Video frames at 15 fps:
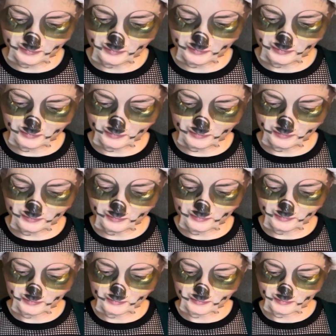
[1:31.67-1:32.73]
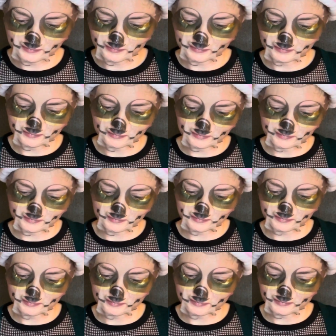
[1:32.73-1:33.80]

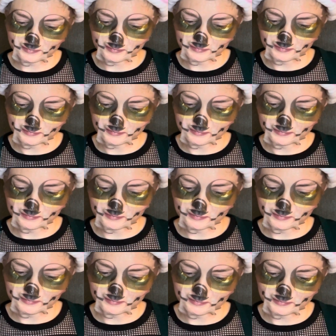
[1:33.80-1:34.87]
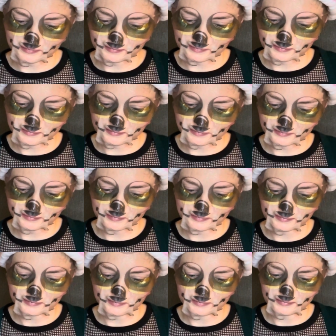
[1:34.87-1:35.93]

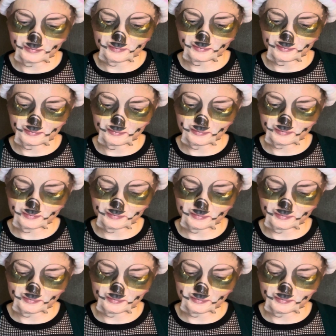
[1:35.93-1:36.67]
(not speaking)